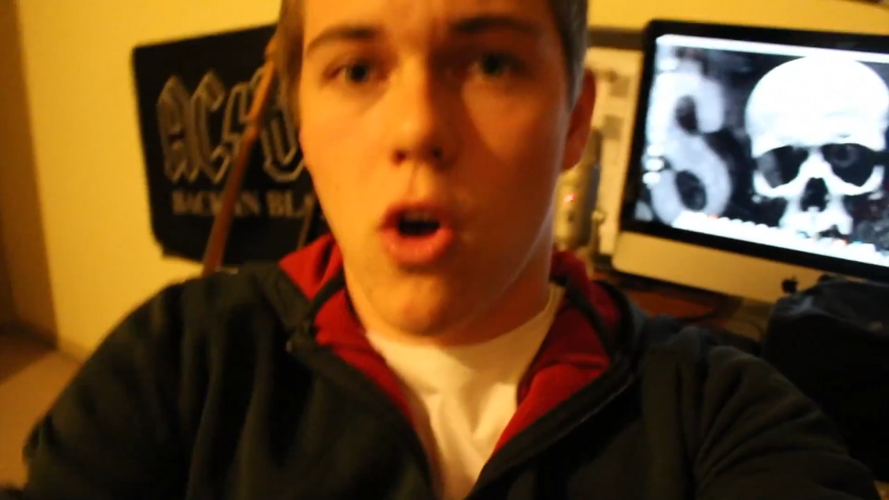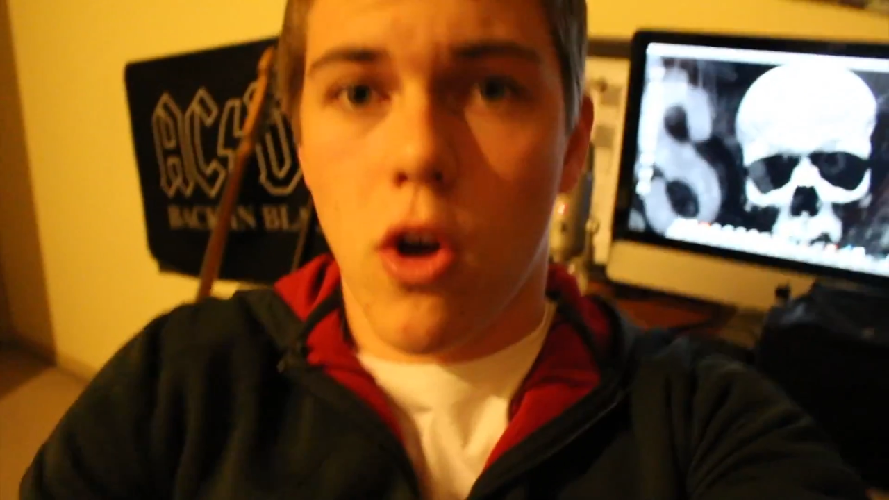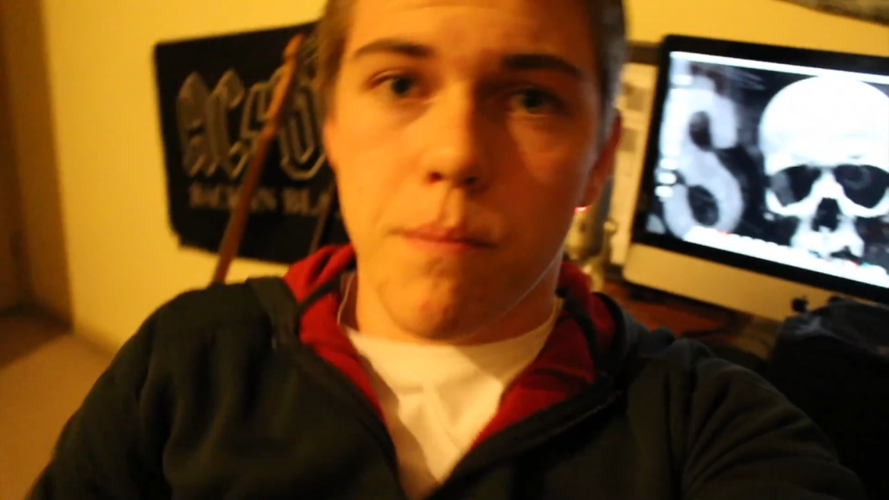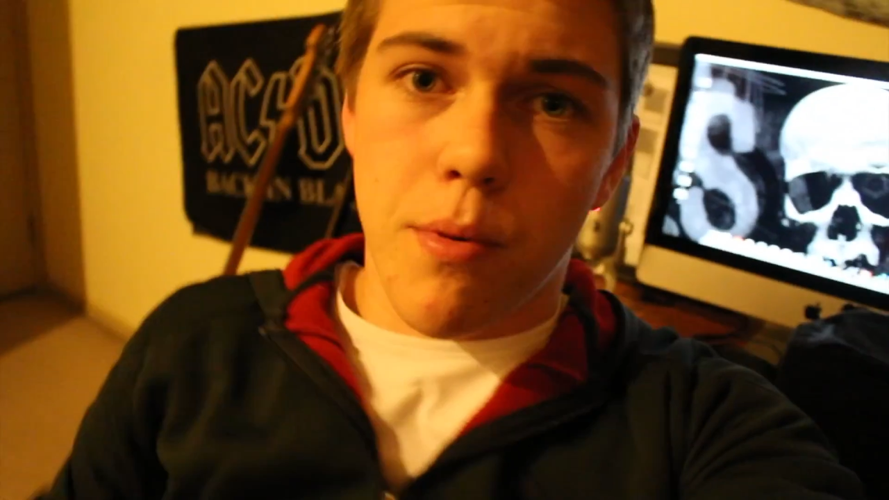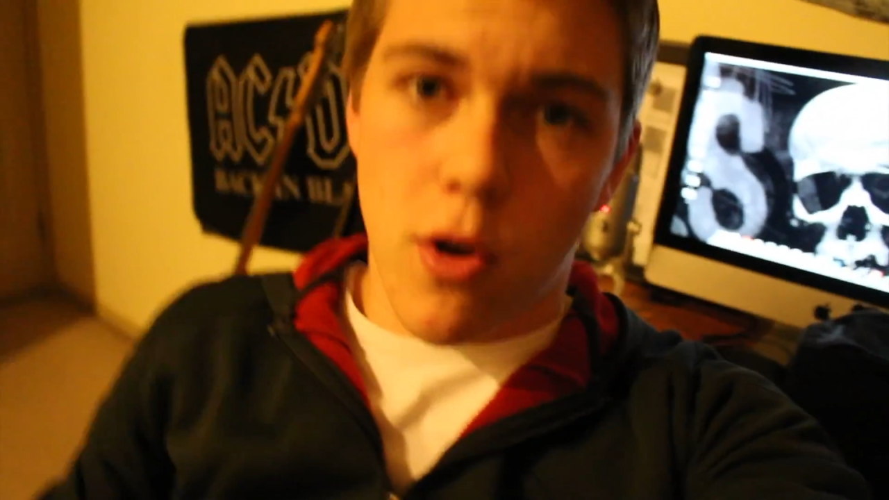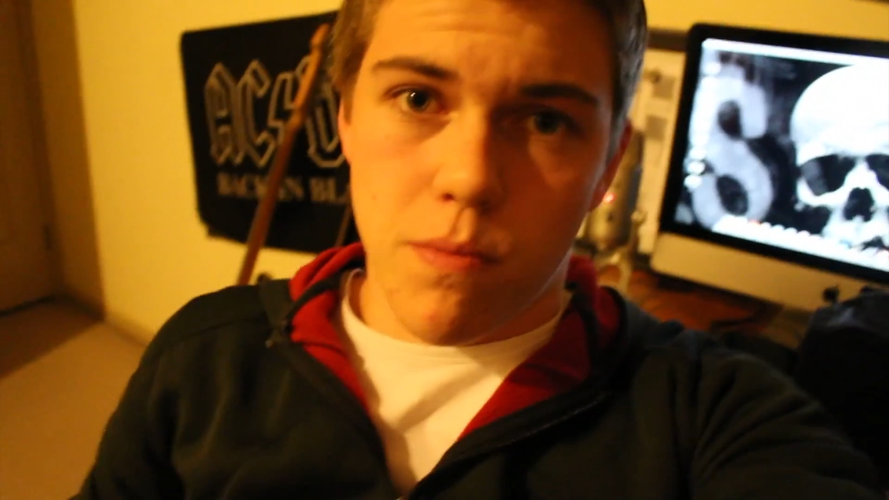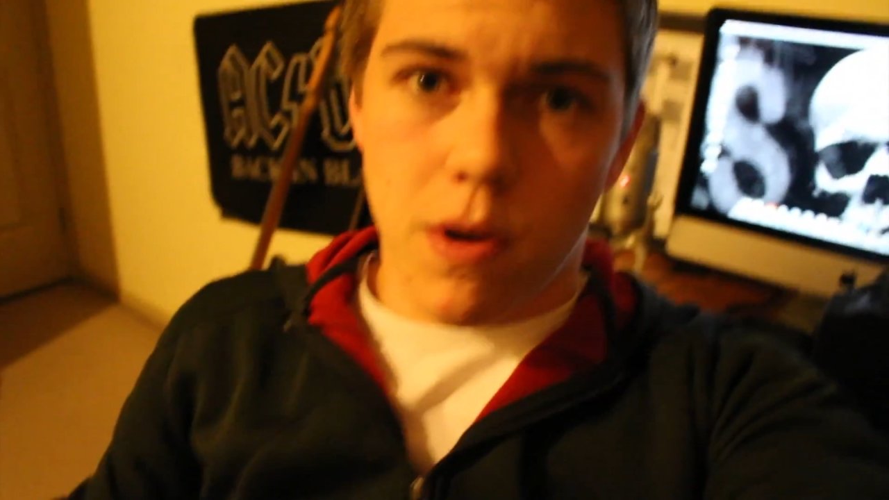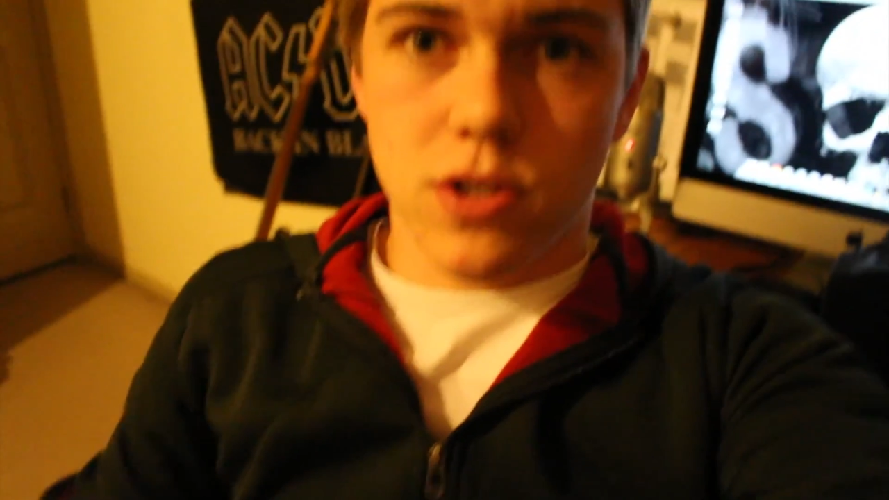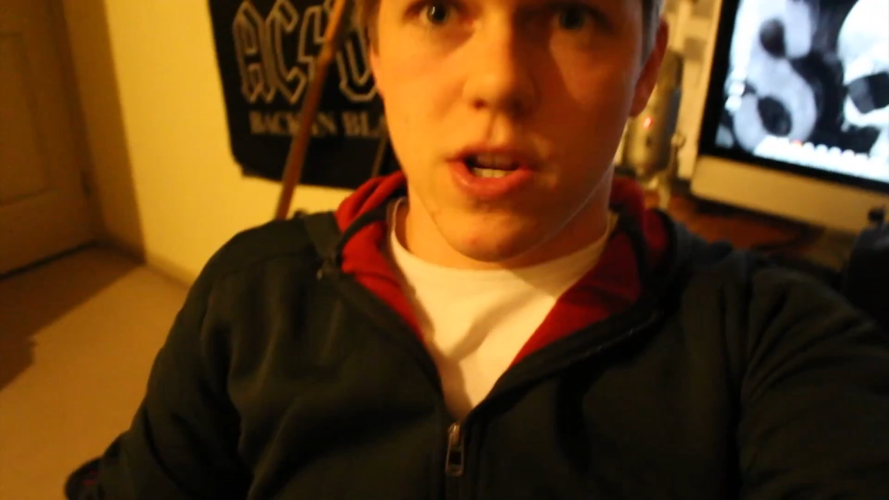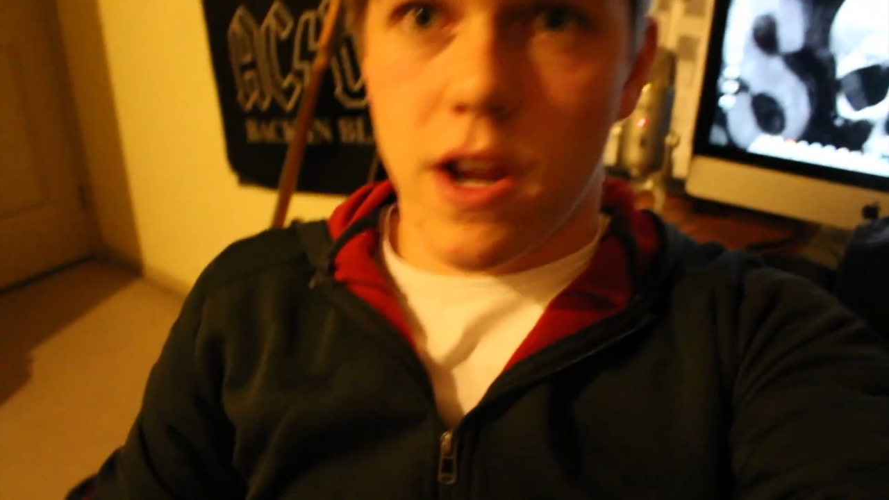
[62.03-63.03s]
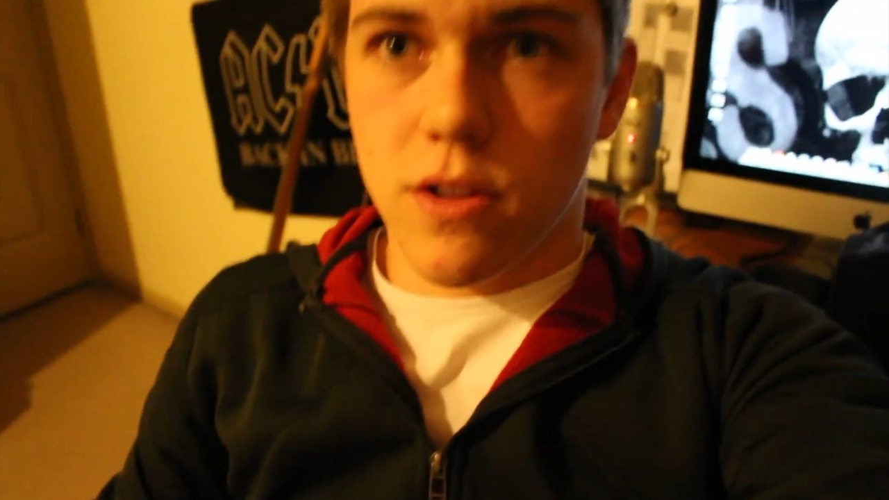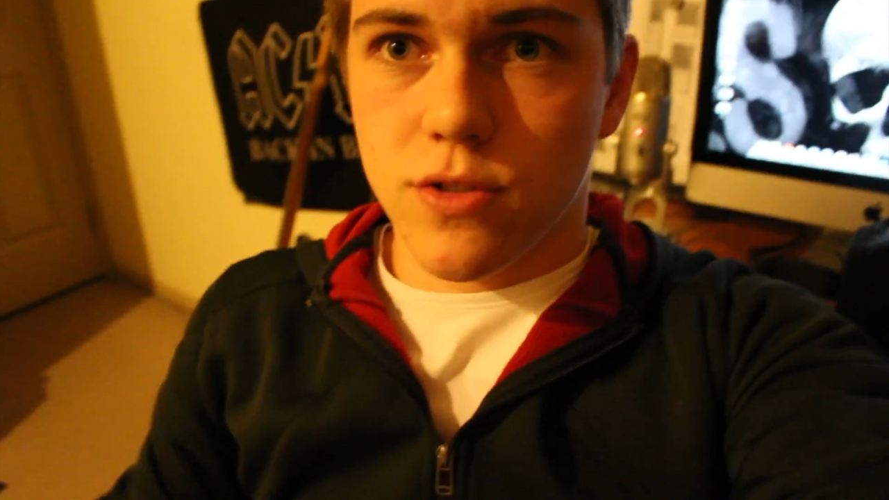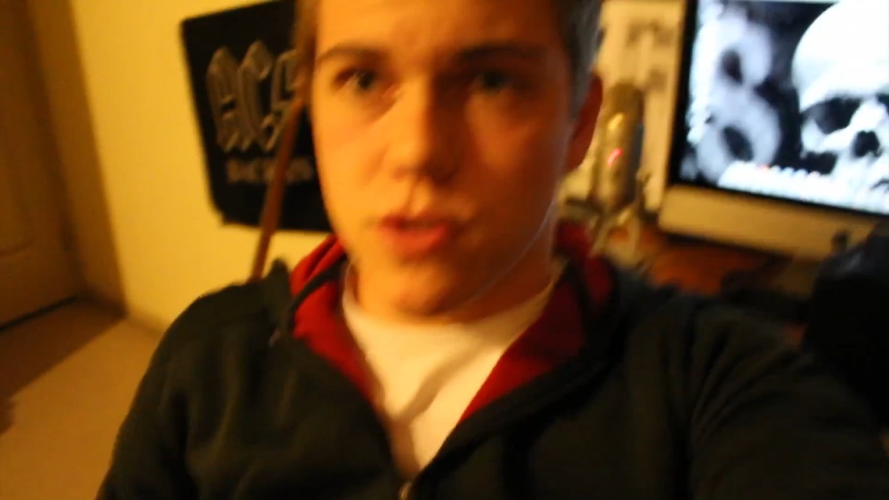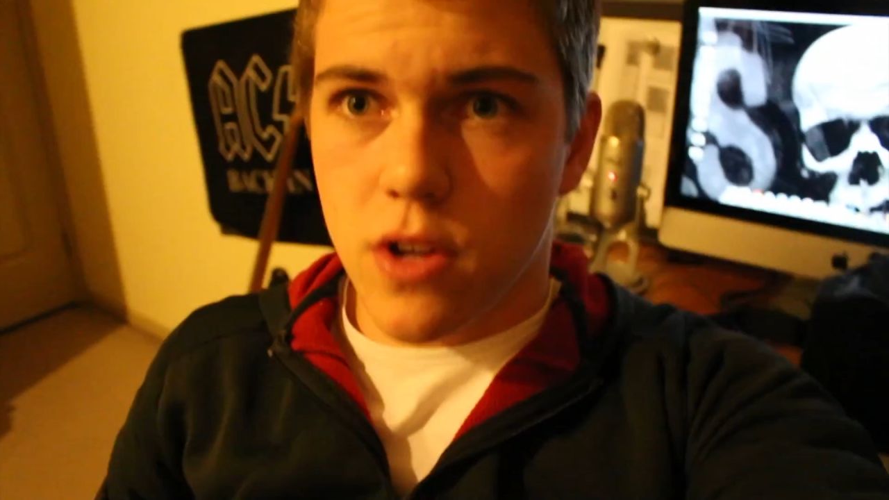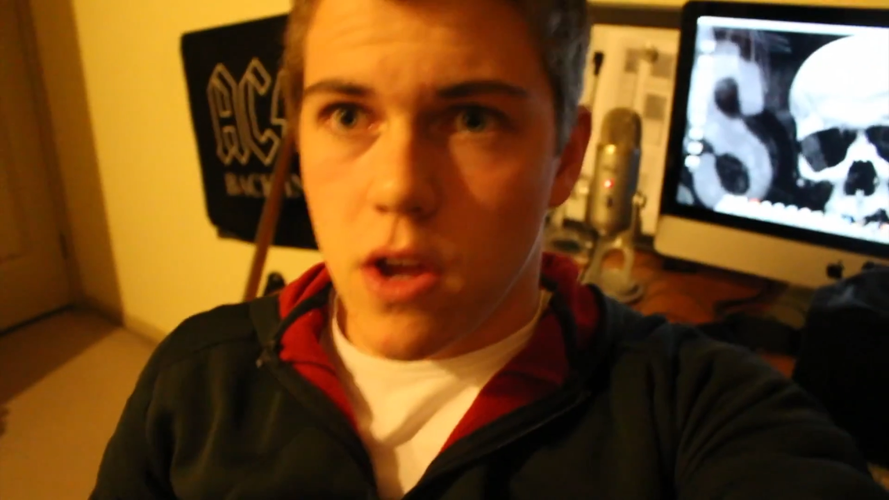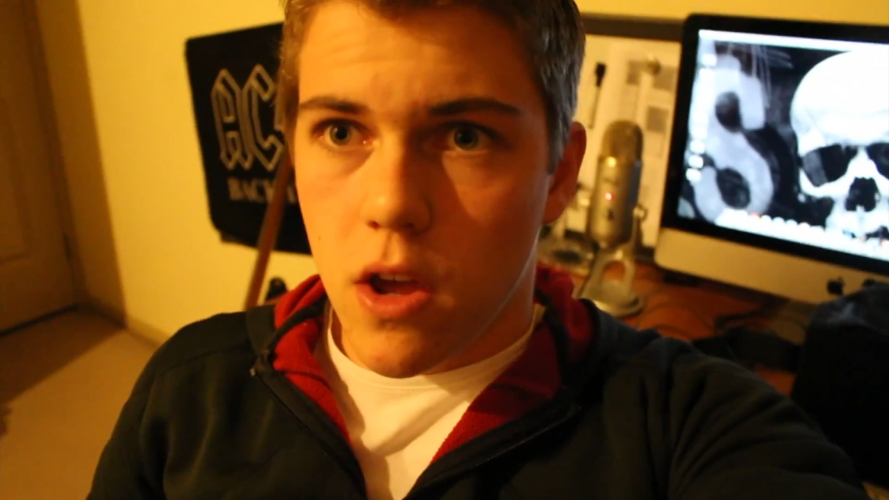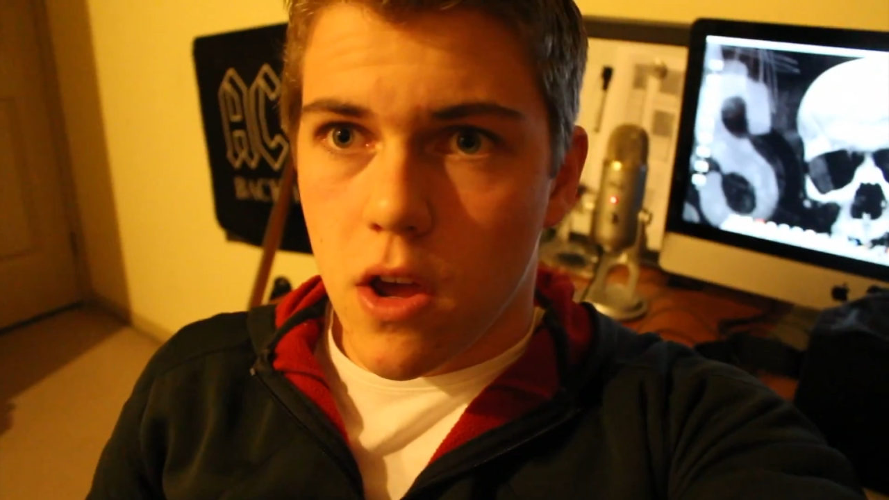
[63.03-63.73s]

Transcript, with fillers: on both my channels